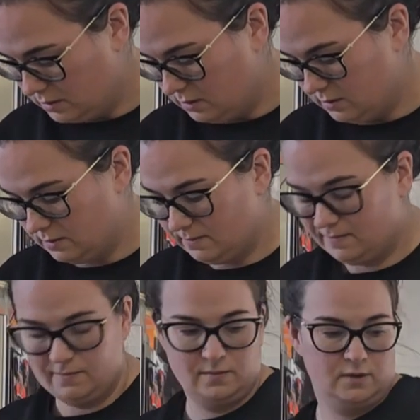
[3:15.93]

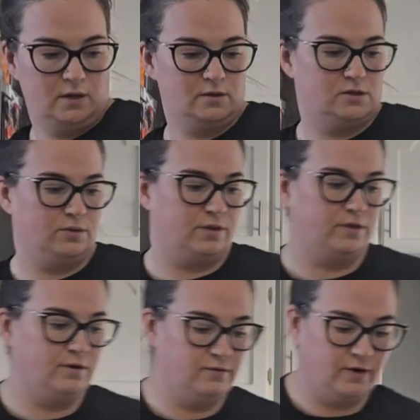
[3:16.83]
Let's do a
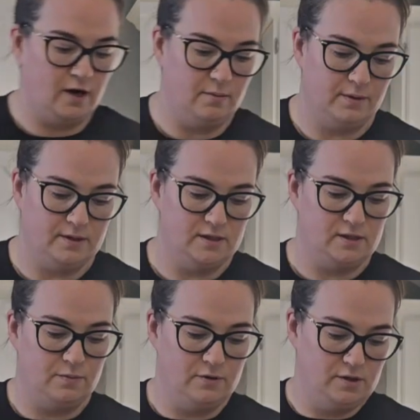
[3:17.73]
third of a cup because it's
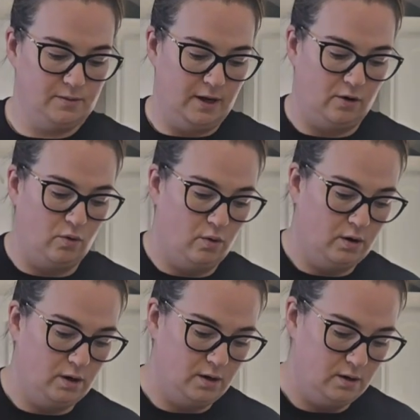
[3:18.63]
supposed to be a
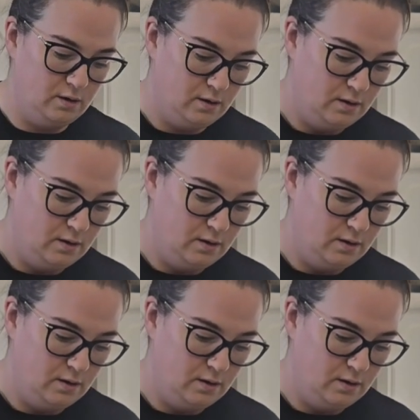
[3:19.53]
quarter.